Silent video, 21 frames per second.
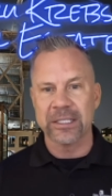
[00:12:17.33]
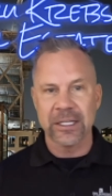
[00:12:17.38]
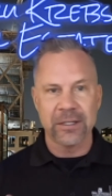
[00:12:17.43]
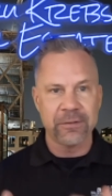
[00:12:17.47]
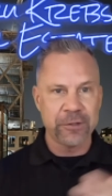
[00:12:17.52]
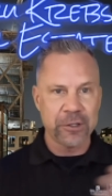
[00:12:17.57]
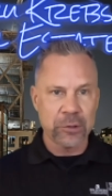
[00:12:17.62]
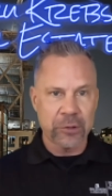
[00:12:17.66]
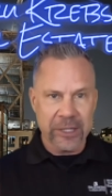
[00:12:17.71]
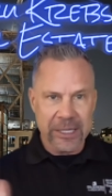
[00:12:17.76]
And
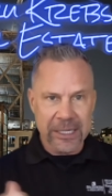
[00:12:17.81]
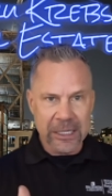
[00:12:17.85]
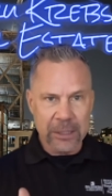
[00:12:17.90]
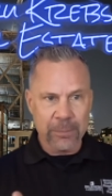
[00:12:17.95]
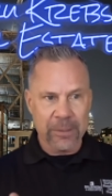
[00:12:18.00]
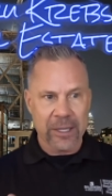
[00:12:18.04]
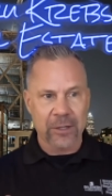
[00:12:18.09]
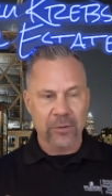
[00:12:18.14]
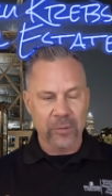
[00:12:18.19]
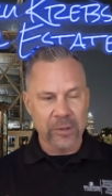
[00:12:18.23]
if you think
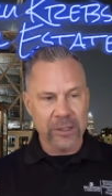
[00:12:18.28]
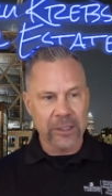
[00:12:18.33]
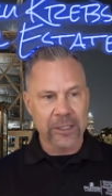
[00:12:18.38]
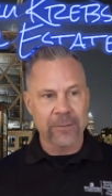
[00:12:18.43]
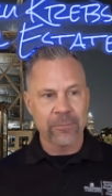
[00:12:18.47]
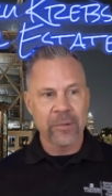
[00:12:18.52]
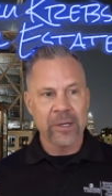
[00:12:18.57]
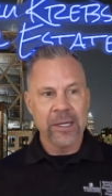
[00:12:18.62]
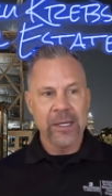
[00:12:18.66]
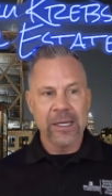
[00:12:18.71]
about it
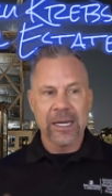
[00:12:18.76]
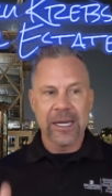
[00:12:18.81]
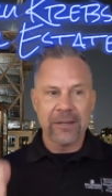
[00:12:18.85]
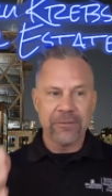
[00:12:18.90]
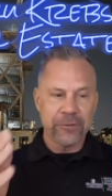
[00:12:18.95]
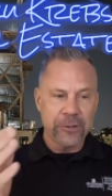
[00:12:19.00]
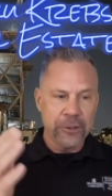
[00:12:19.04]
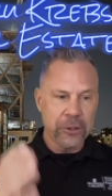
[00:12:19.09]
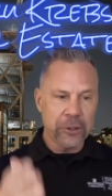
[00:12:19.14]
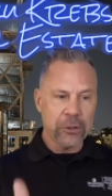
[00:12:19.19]
really,
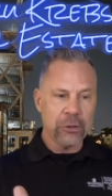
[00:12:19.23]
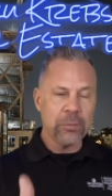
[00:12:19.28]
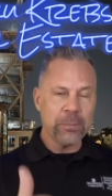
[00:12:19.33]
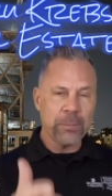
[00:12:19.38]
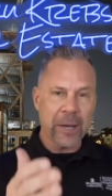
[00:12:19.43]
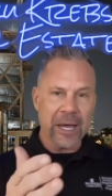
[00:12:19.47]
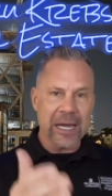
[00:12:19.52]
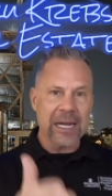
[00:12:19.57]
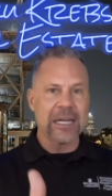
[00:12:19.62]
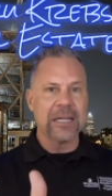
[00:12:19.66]
if you
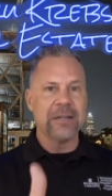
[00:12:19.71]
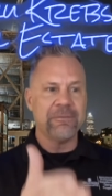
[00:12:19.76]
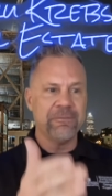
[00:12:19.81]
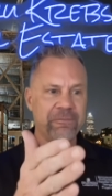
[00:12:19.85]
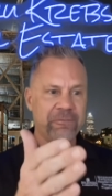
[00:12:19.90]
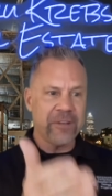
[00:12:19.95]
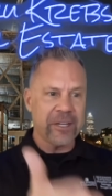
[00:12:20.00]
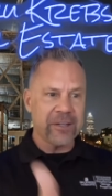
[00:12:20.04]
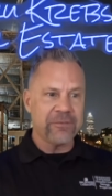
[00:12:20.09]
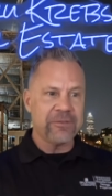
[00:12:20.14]
paid
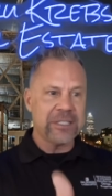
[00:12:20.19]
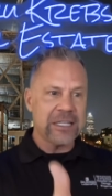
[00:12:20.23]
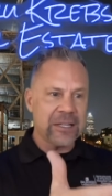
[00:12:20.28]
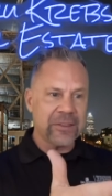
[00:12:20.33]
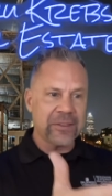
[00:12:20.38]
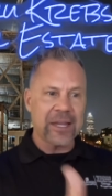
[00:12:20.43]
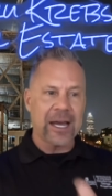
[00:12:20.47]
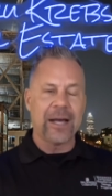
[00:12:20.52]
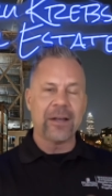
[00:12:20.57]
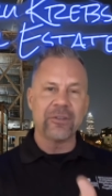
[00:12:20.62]

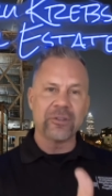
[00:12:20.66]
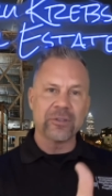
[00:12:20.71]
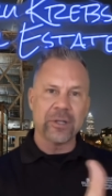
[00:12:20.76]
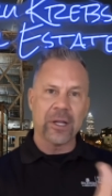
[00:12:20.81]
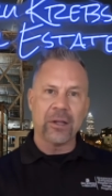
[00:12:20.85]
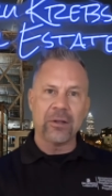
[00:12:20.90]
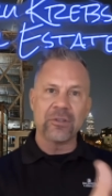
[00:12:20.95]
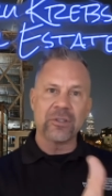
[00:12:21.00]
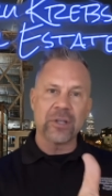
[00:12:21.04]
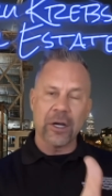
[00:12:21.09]

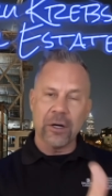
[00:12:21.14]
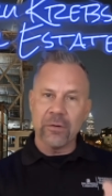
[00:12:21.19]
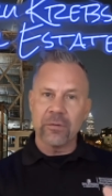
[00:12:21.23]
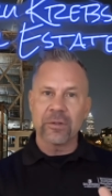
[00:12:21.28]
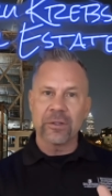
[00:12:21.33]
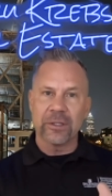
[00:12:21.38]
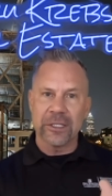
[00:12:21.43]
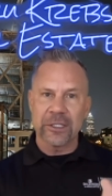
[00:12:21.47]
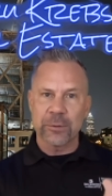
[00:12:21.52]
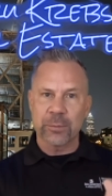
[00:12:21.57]
$50,000
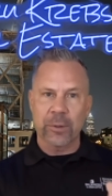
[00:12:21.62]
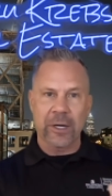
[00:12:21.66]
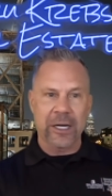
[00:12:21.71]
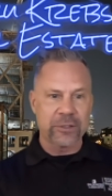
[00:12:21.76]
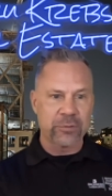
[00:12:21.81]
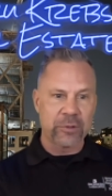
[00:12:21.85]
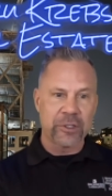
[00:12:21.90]
over list price,